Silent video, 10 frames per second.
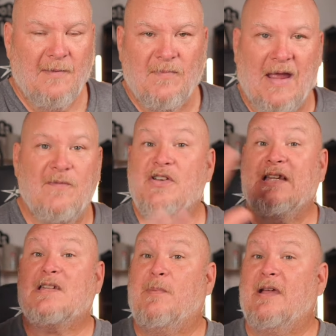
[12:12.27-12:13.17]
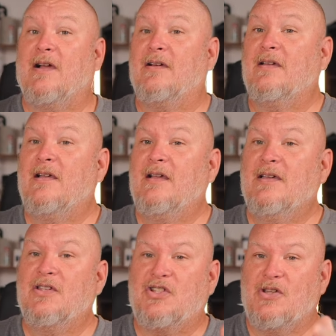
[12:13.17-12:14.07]
I haven't disappeared.
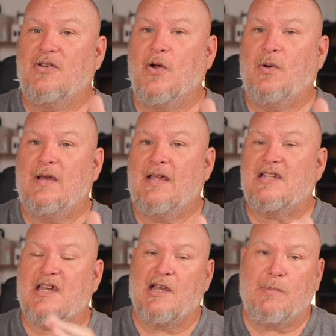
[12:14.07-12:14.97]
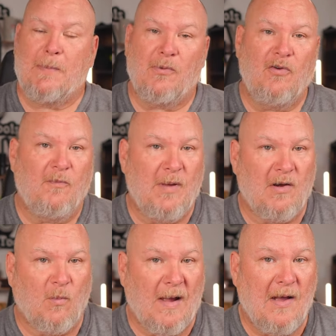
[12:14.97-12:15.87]
You still know who it is, and the people who've been
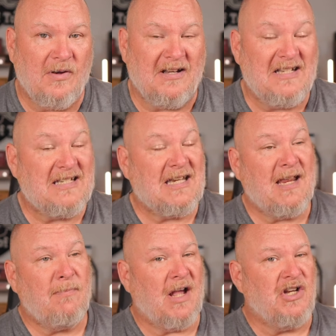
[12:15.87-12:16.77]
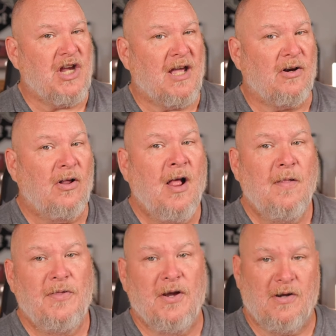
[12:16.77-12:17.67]
around and seen my channel,
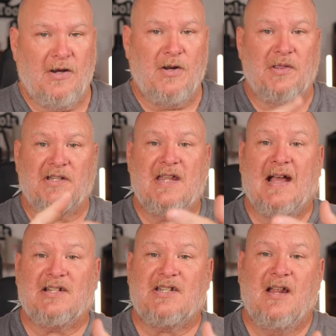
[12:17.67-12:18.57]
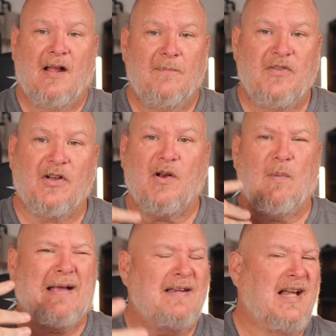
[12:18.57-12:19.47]
they're going to know the text. They're going to
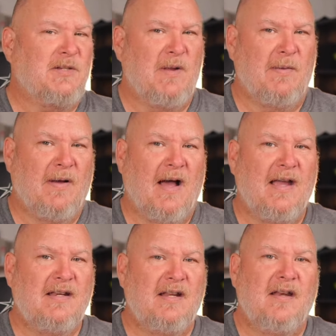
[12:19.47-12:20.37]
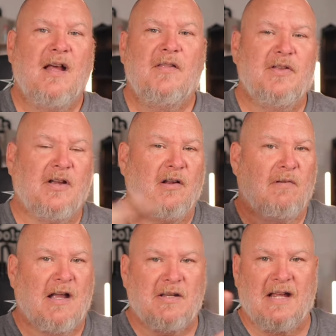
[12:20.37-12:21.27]
recognize me behind it. They're going to
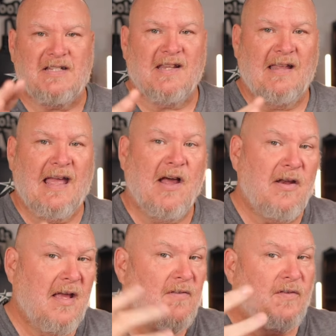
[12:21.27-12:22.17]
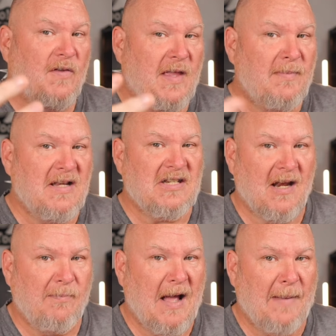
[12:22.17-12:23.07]
recognize the layout. For them, it's
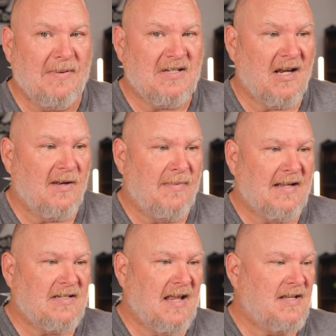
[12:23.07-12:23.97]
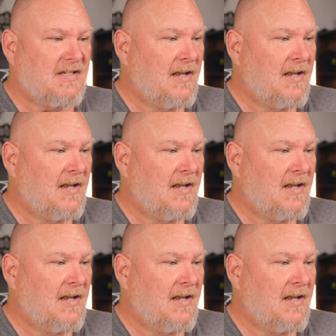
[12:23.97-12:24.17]
going to pop. It's going to make sense.